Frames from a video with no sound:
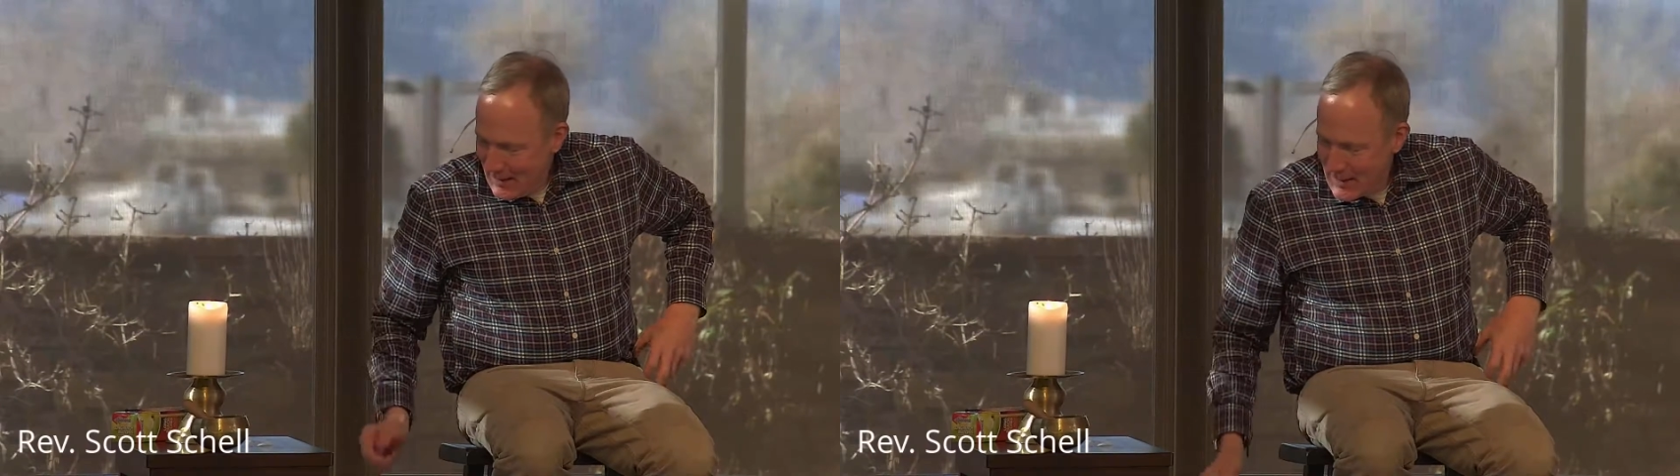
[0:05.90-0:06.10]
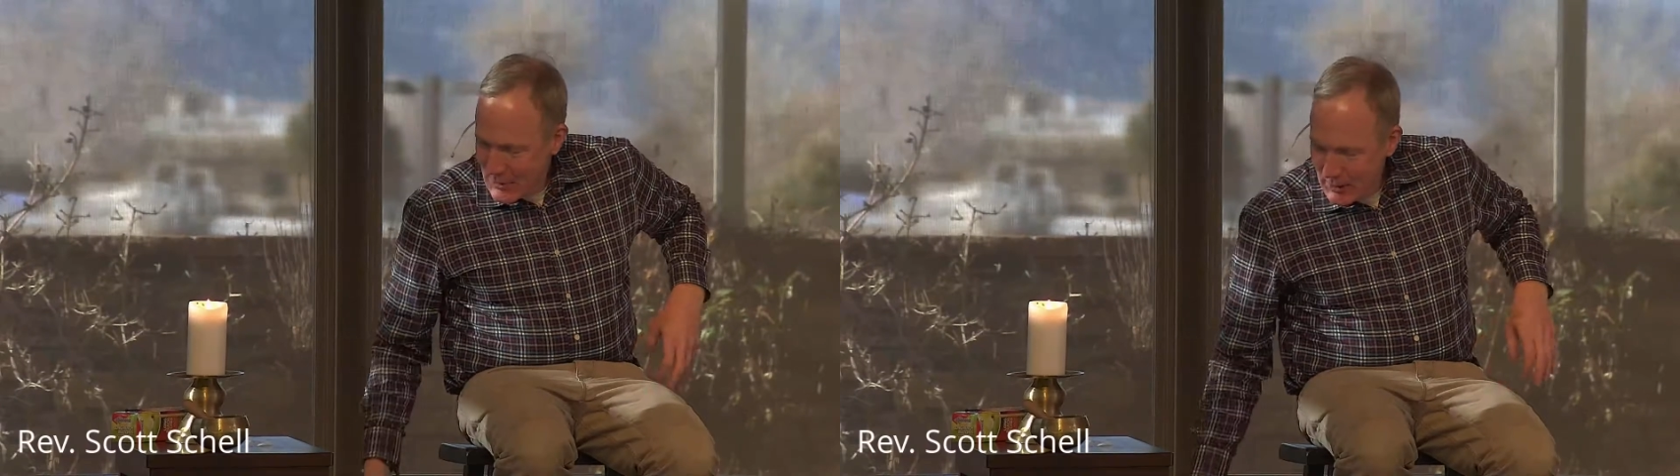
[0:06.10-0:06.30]

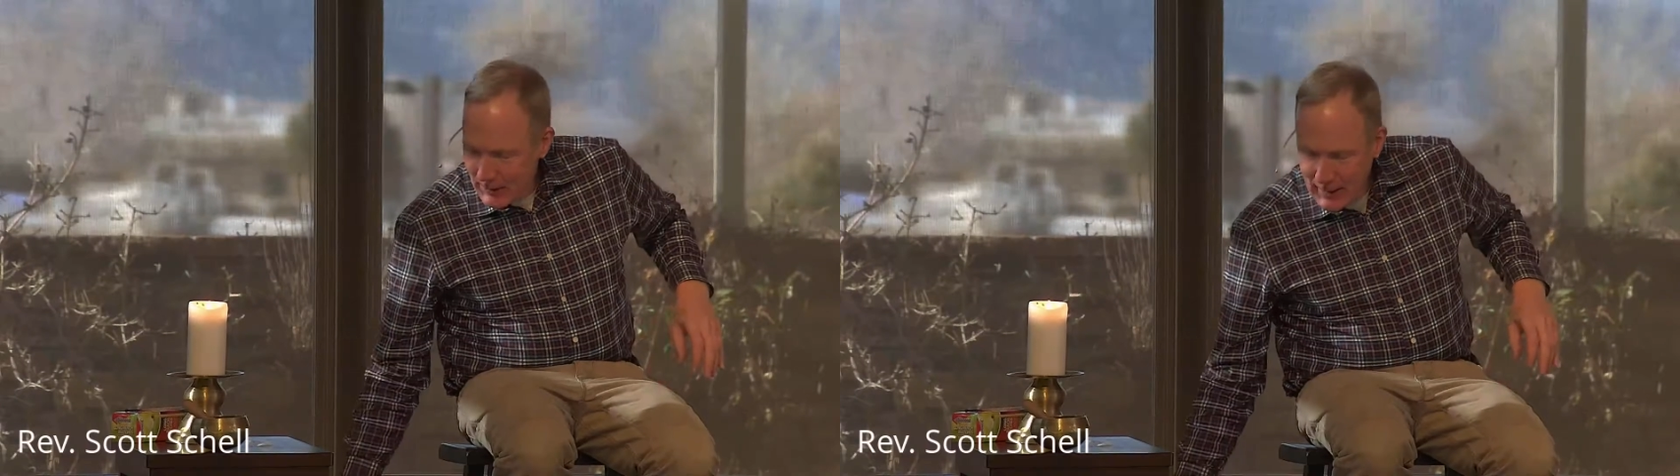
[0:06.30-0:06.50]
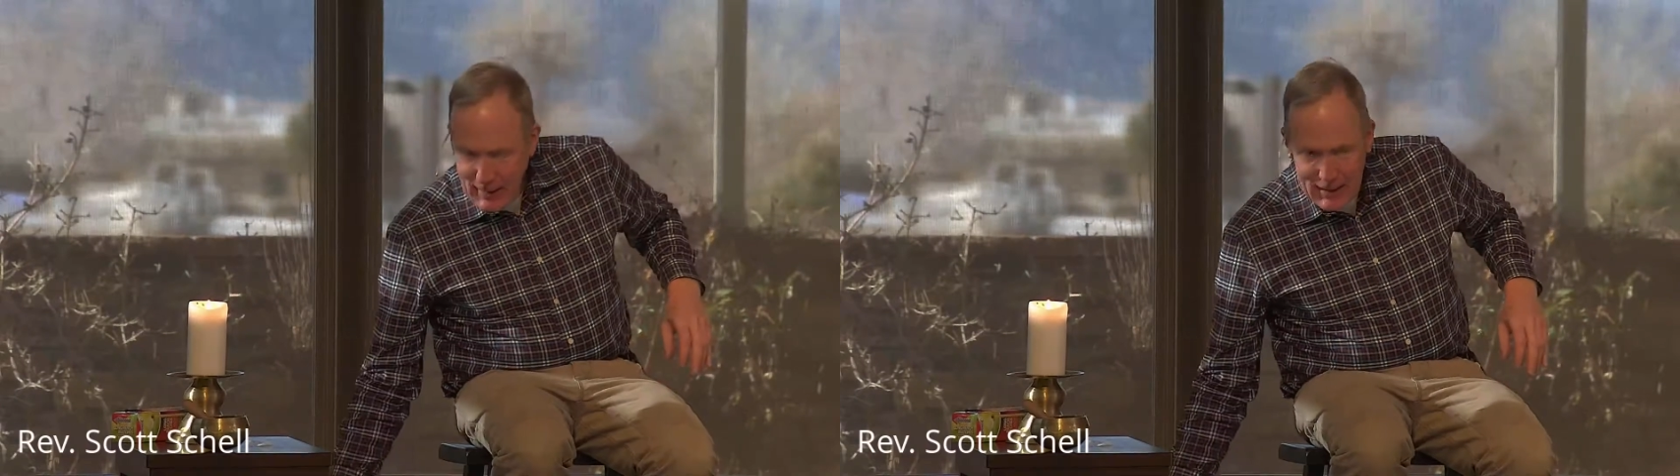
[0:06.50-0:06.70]
Such a
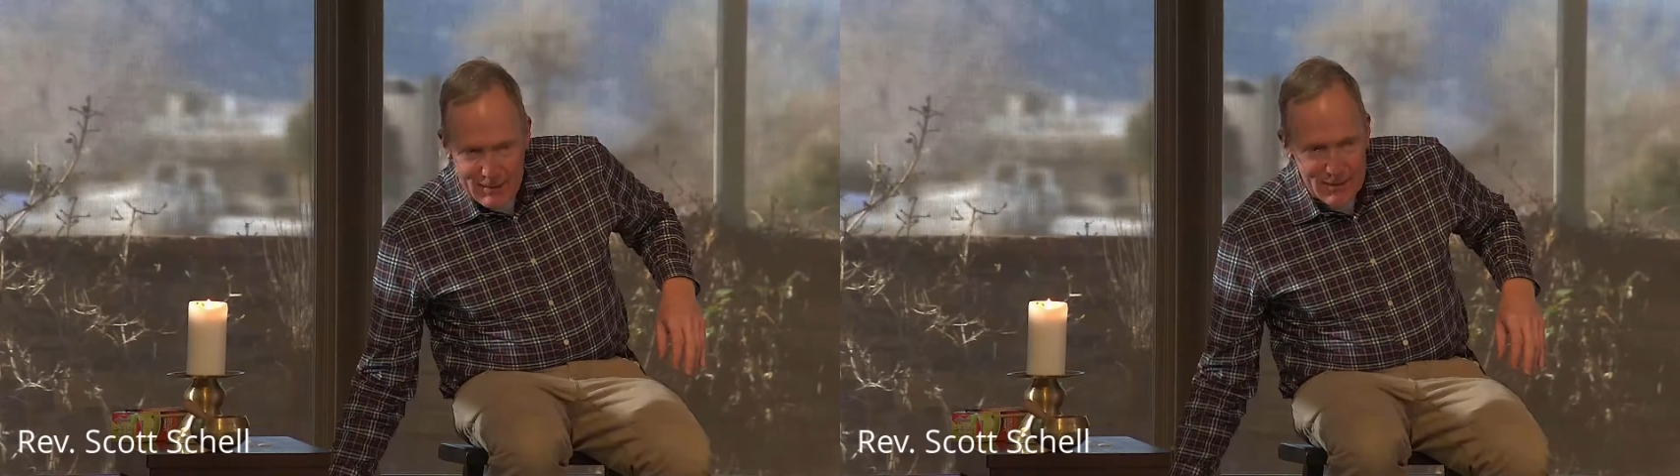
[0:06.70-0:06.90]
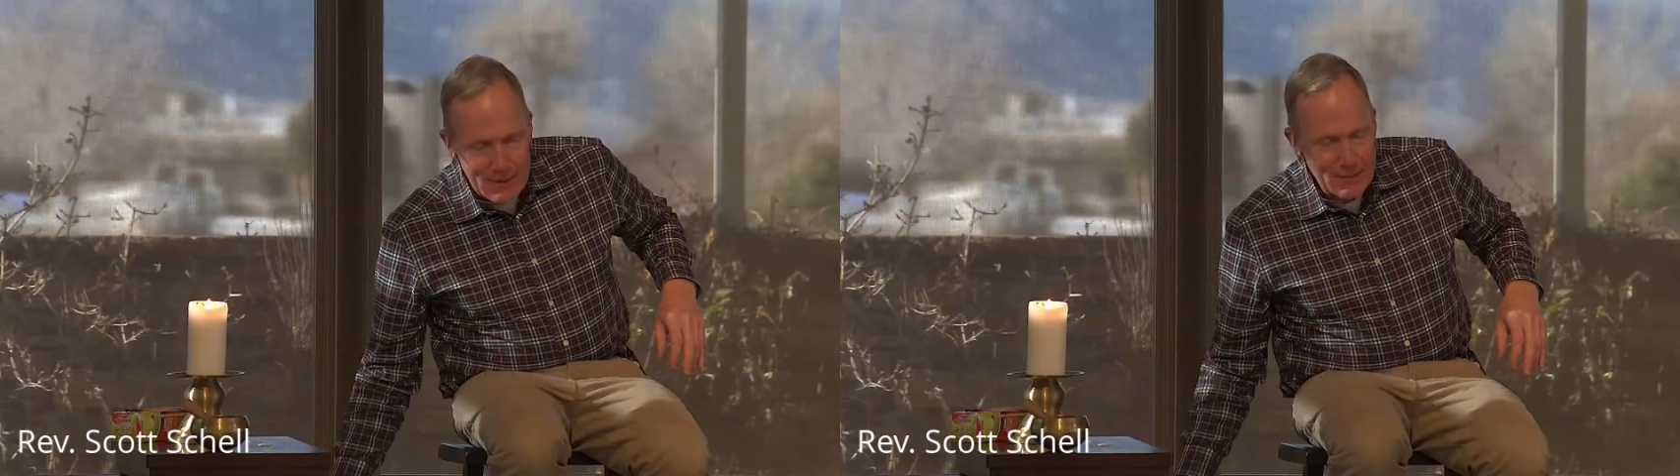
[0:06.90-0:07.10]
great
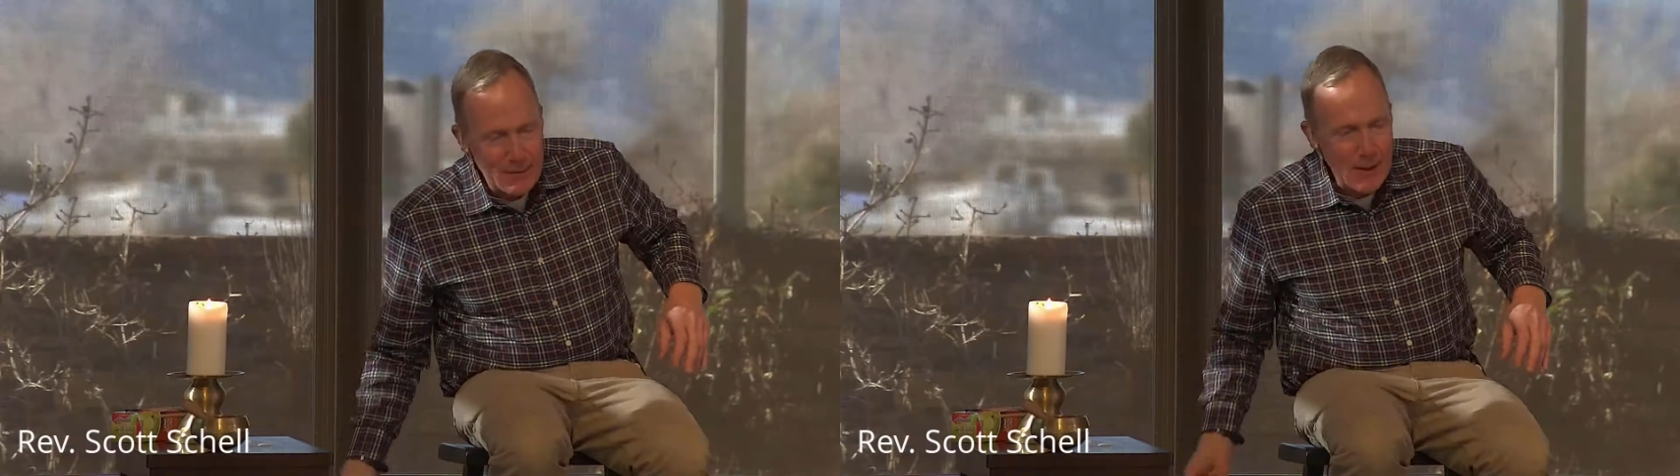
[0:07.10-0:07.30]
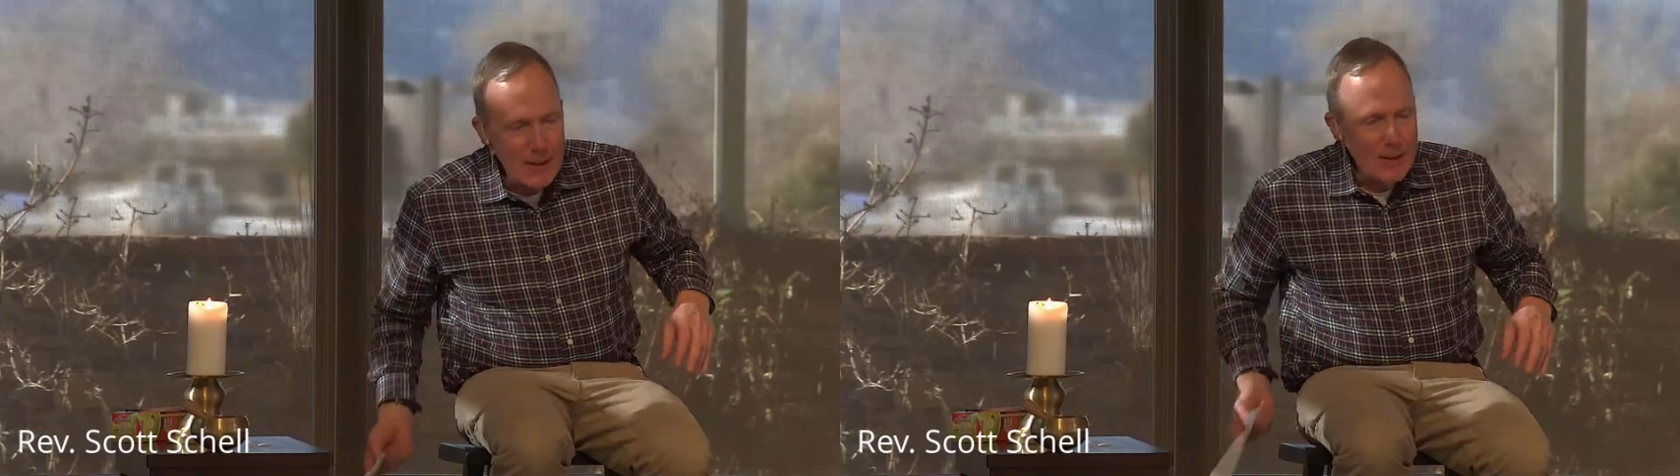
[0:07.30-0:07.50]
idea,
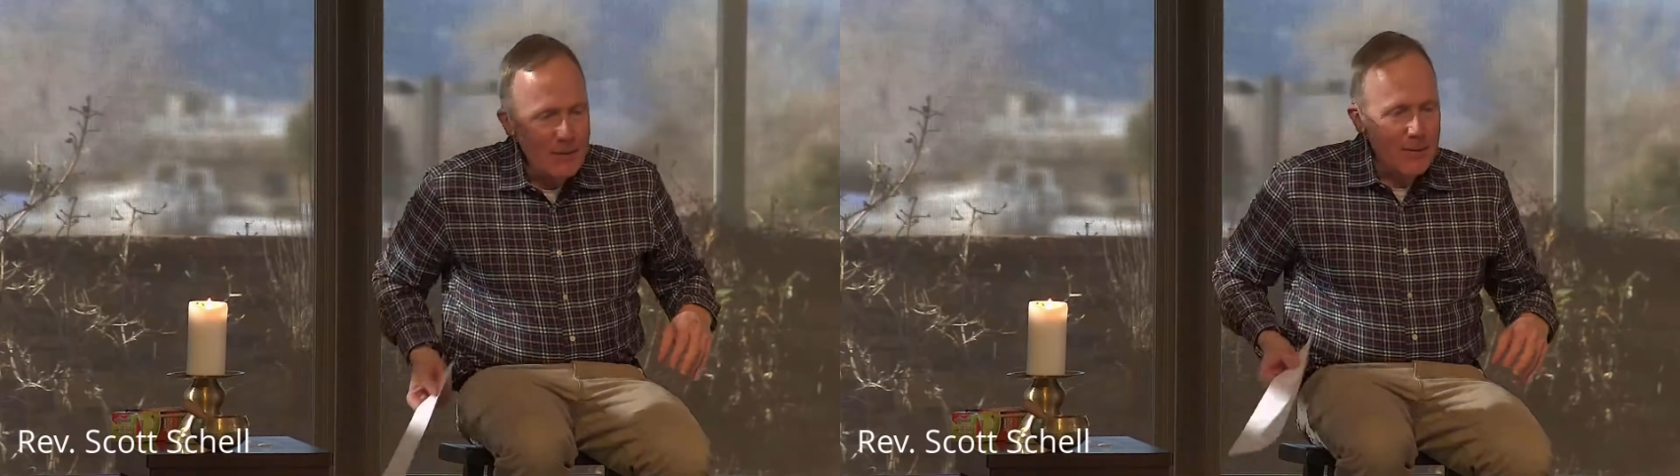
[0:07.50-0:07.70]
right?